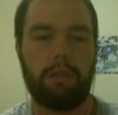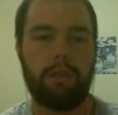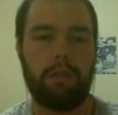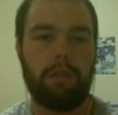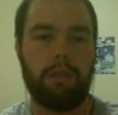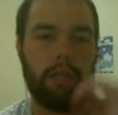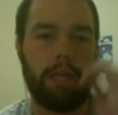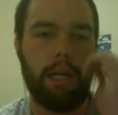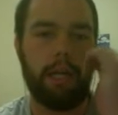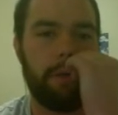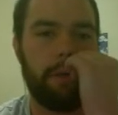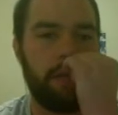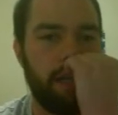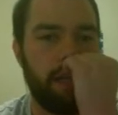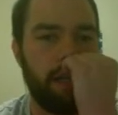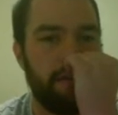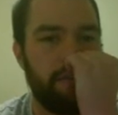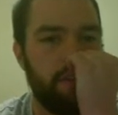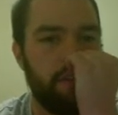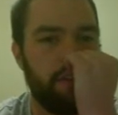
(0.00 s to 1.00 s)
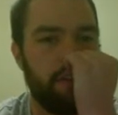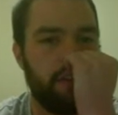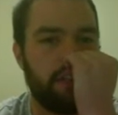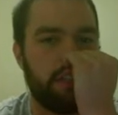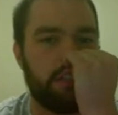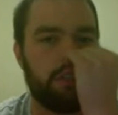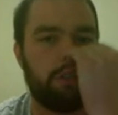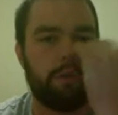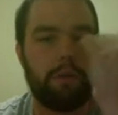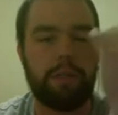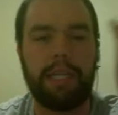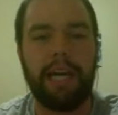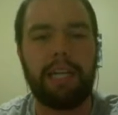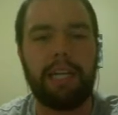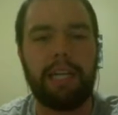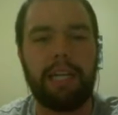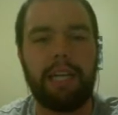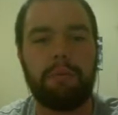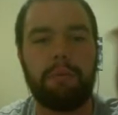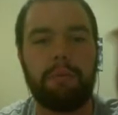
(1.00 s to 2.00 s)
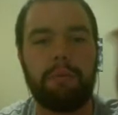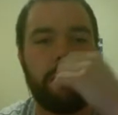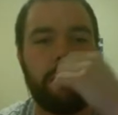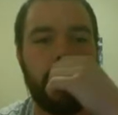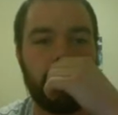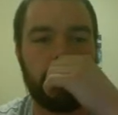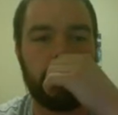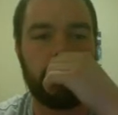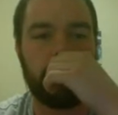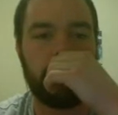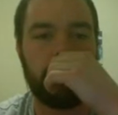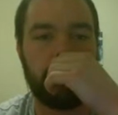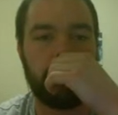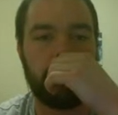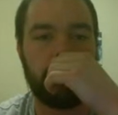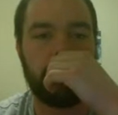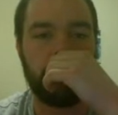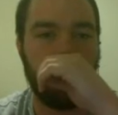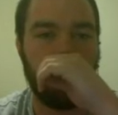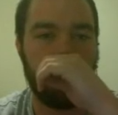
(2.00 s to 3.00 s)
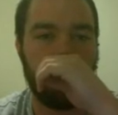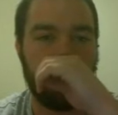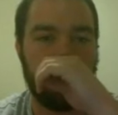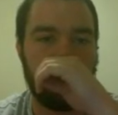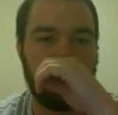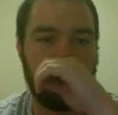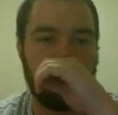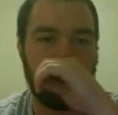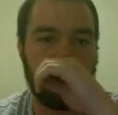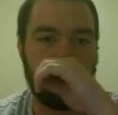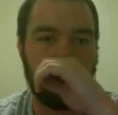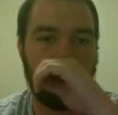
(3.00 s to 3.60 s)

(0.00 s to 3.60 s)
I mean, I feel like the switch has to be pretty obvious here. Oh my god, he stays in.